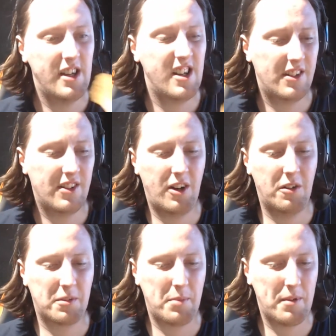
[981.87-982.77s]
Not holding
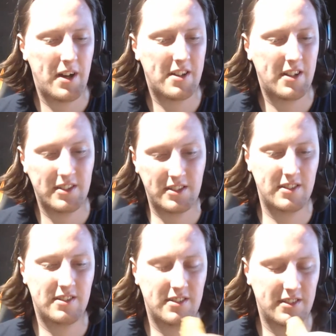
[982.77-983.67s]
my breath because it
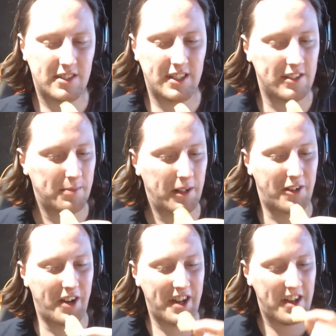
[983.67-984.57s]
didn't smell great.